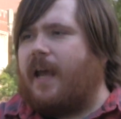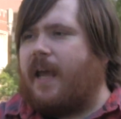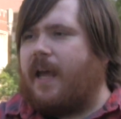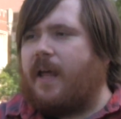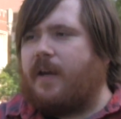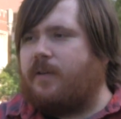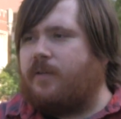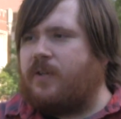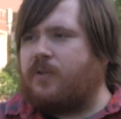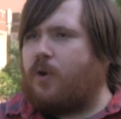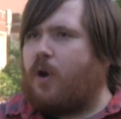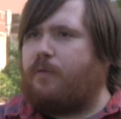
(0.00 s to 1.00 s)
and
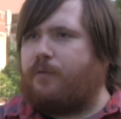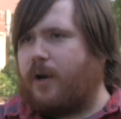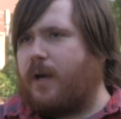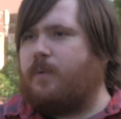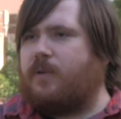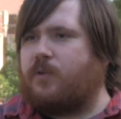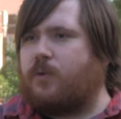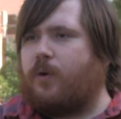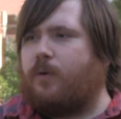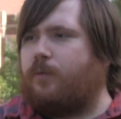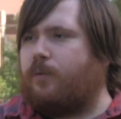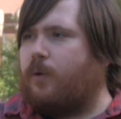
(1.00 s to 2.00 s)
these are all framed in
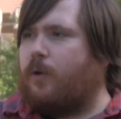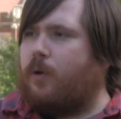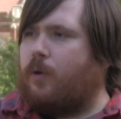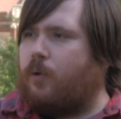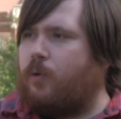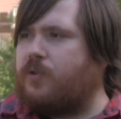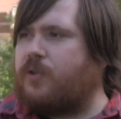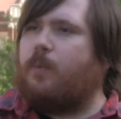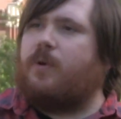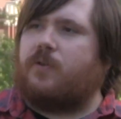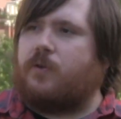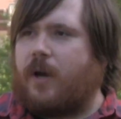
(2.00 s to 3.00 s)
sort of who
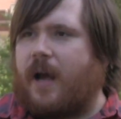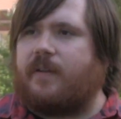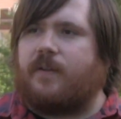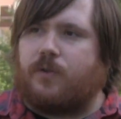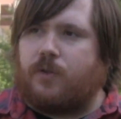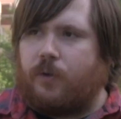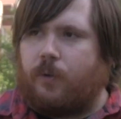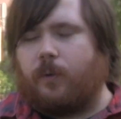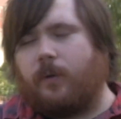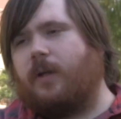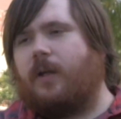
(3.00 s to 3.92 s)
someone is attracted to.